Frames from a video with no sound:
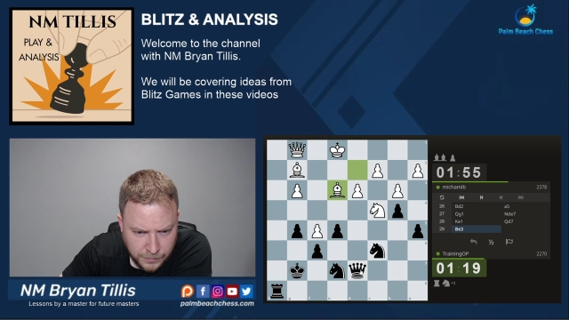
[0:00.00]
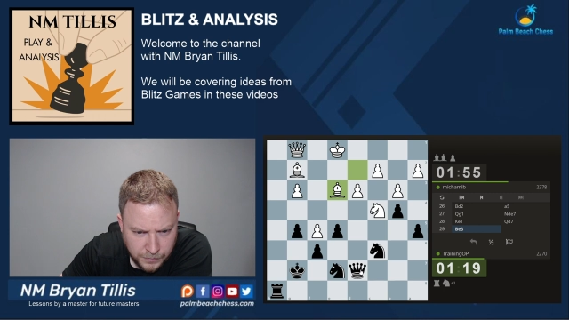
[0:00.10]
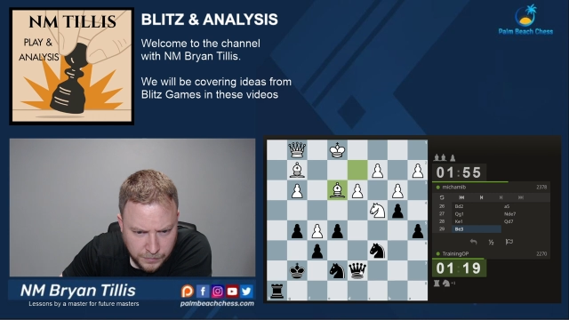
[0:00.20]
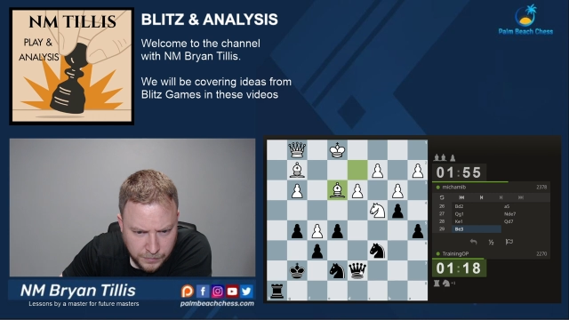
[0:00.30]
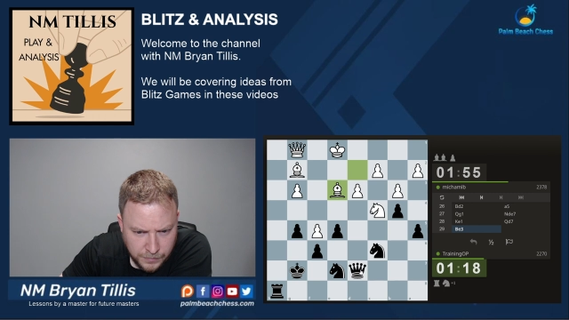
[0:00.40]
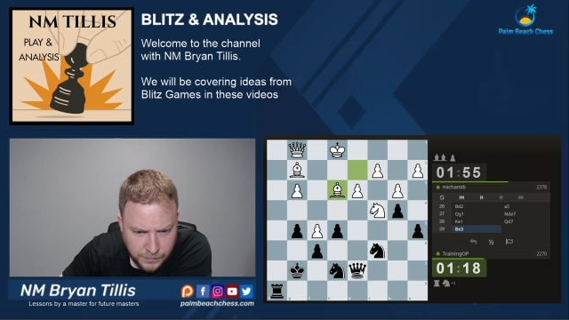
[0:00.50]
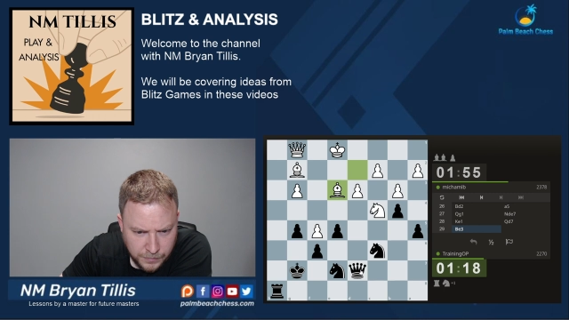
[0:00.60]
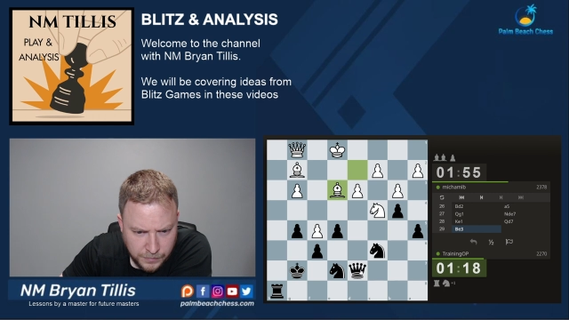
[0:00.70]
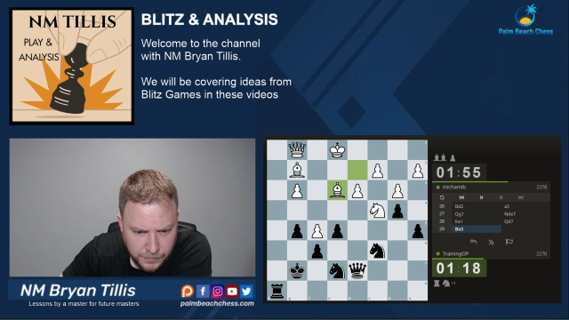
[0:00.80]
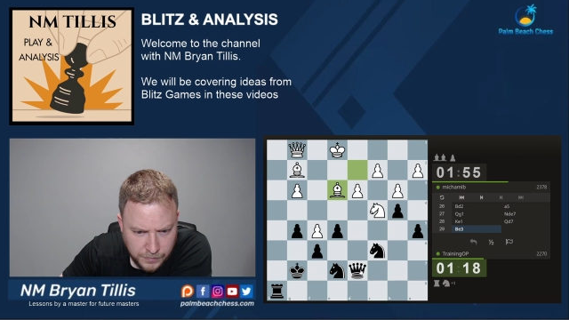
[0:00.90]

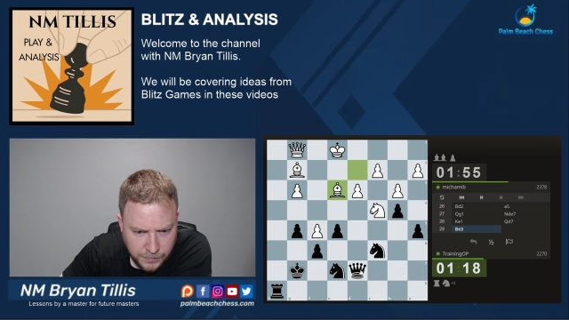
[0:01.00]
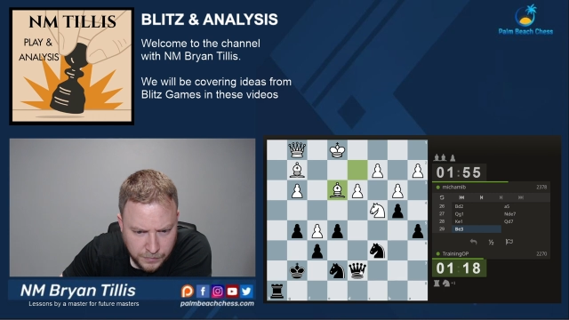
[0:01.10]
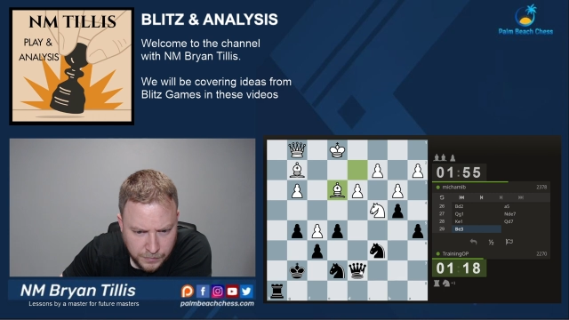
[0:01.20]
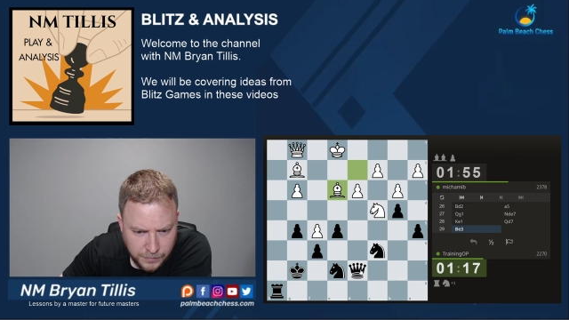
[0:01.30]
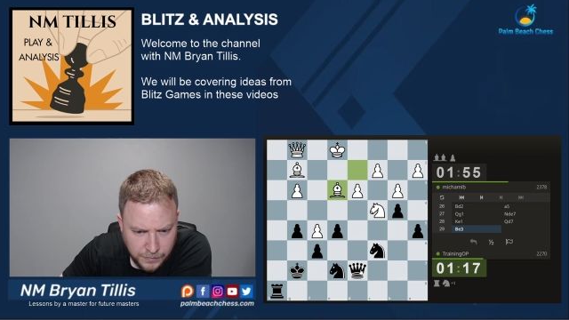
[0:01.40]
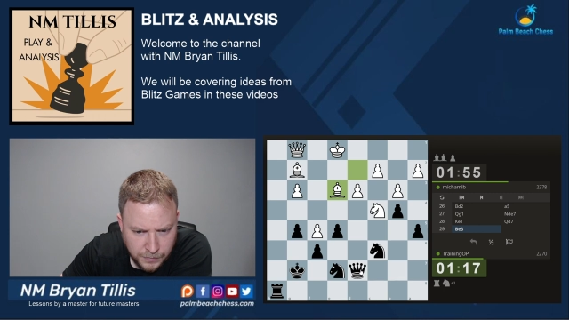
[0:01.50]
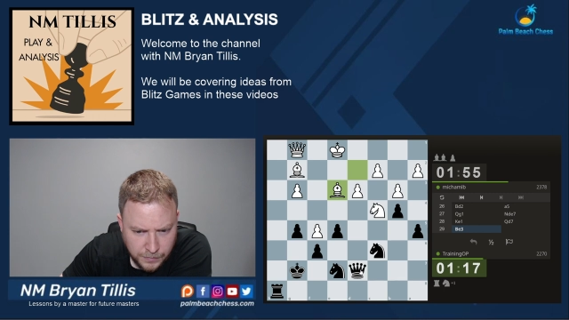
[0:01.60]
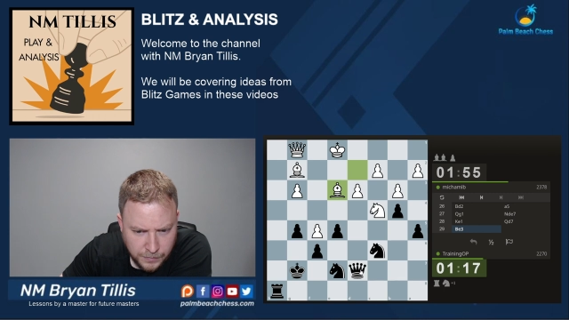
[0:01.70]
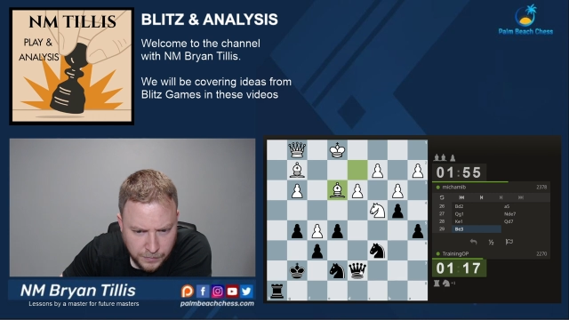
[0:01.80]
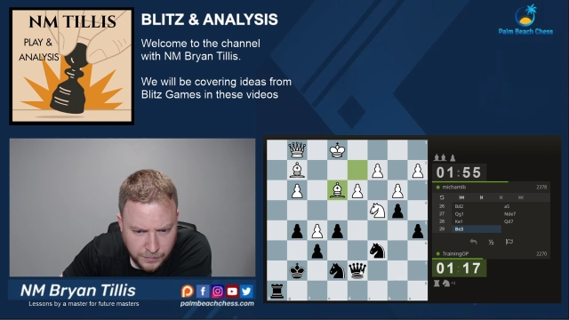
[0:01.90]

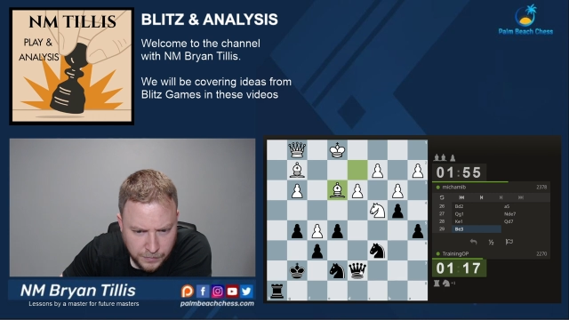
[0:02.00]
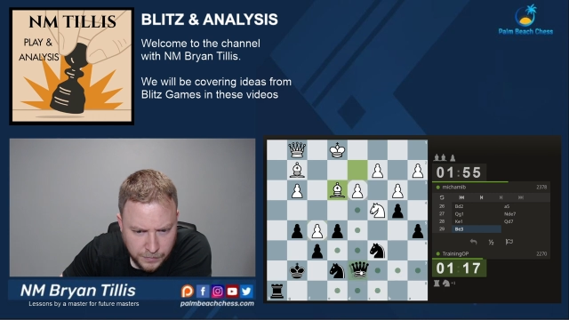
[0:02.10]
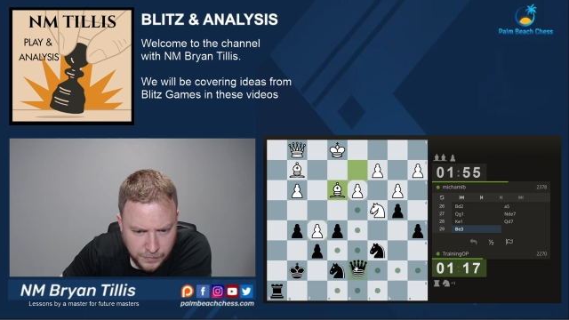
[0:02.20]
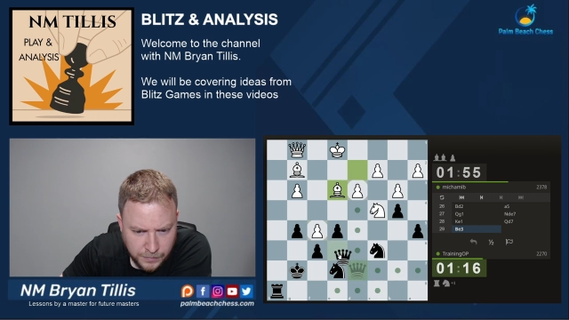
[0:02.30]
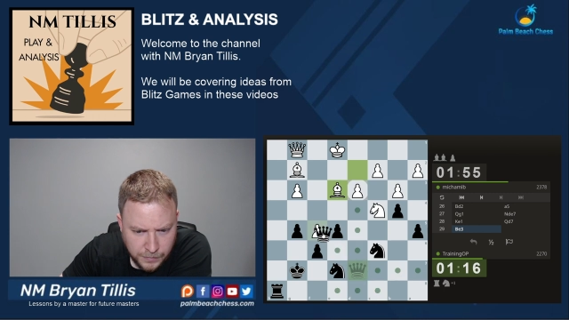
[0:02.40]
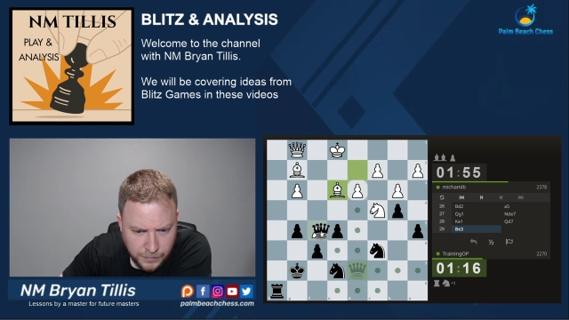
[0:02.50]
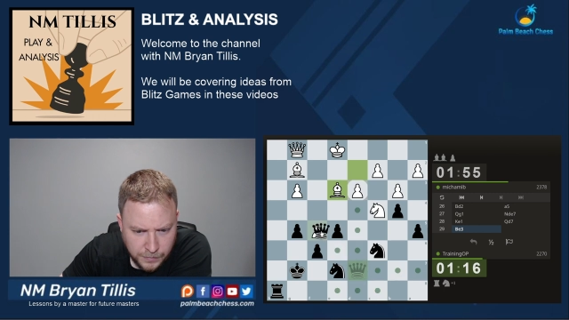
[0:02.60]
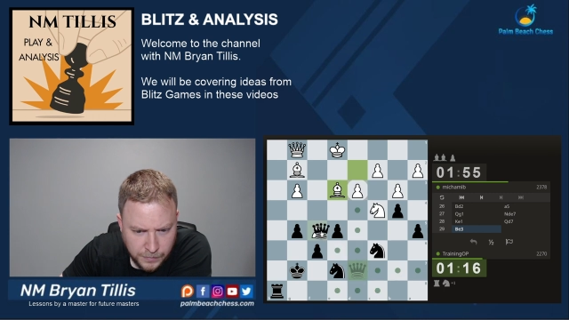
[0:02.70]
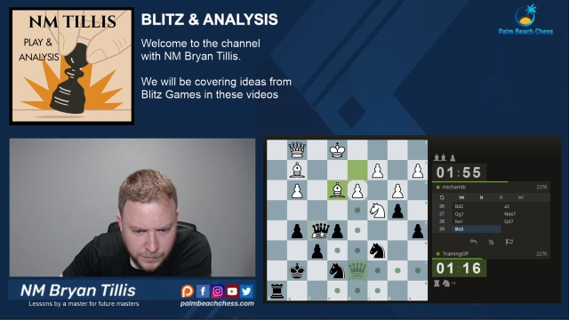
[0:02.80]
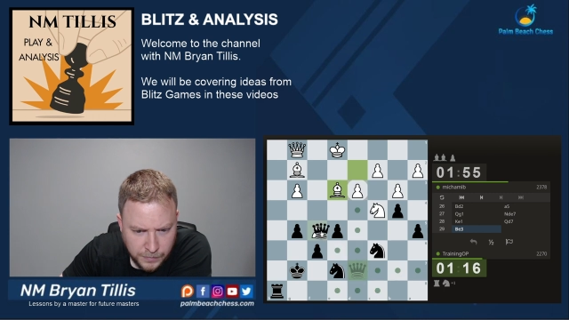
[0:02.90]

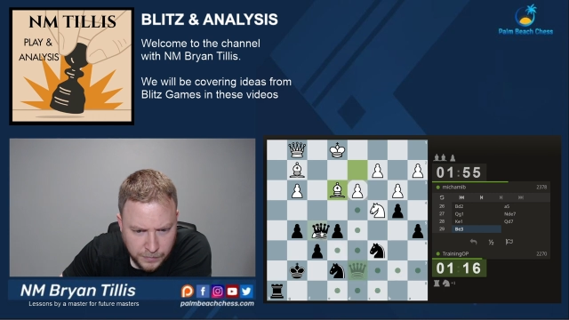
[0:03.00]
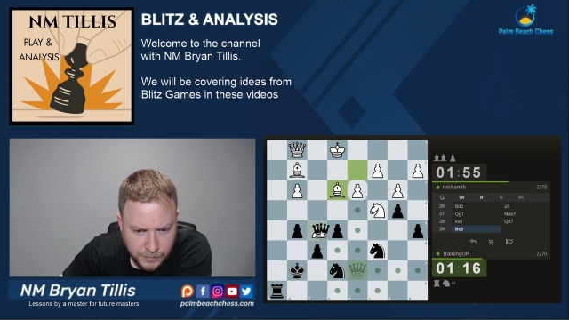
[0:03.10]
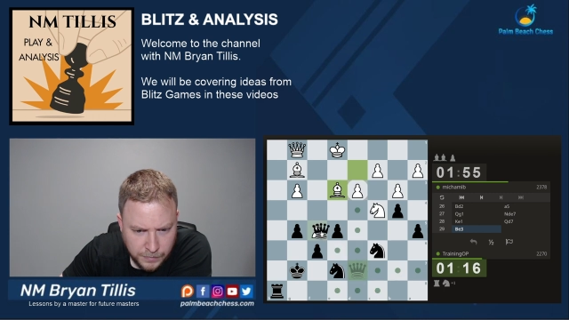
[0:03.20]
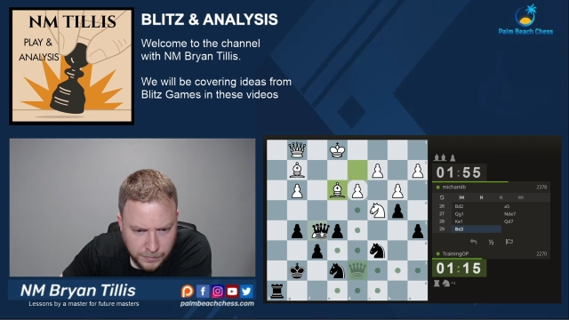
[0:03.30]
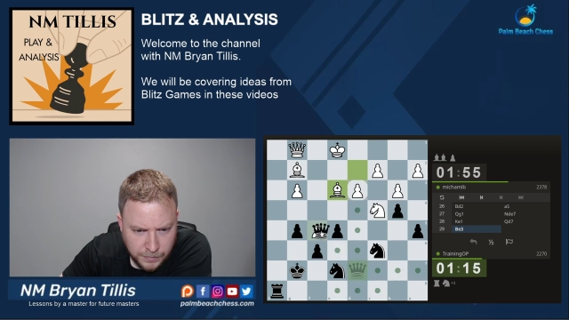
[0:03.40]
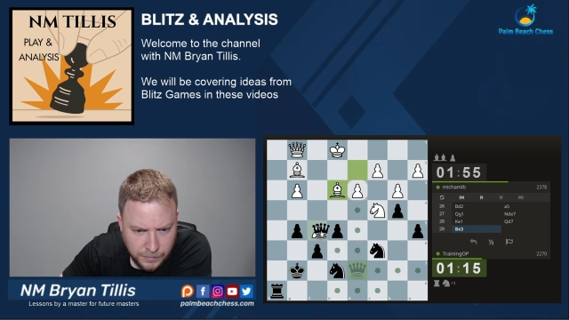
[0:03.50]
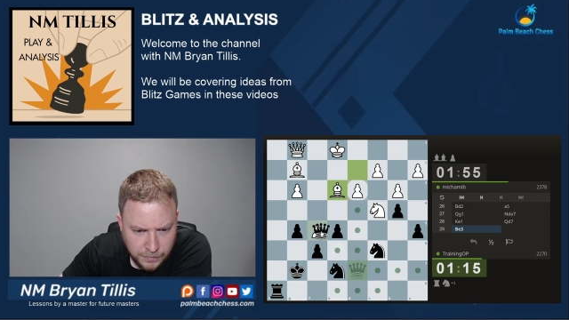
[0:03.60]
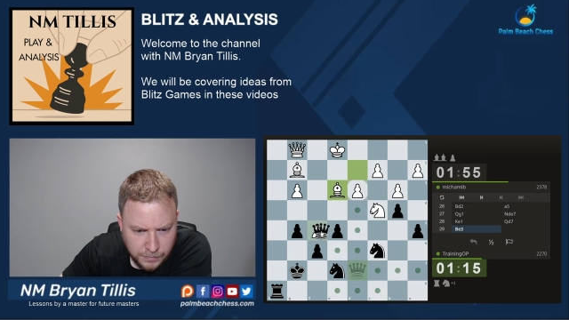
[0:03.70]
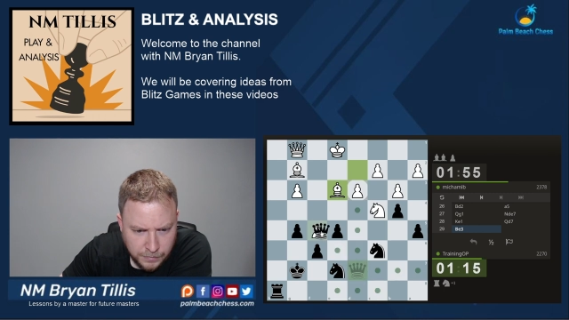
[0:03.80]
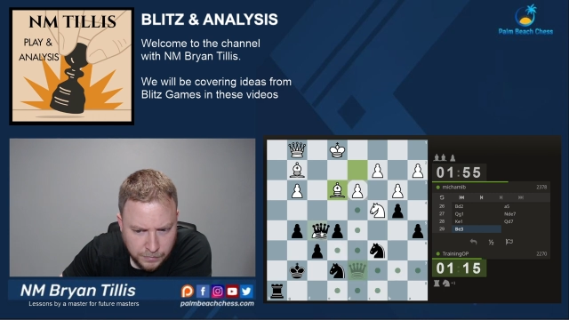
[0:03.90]

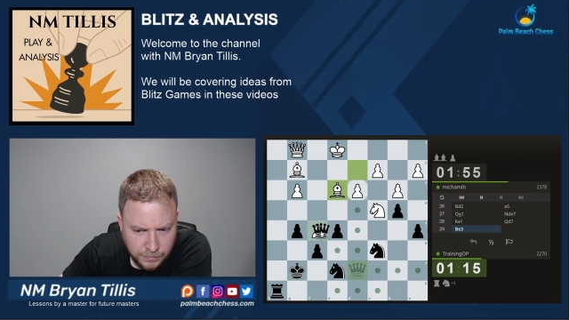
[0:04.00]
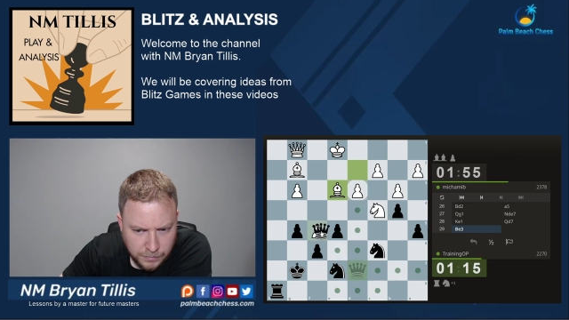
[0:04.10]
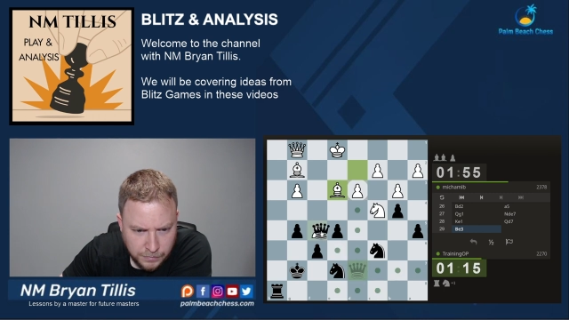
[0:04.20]
Nothing is said.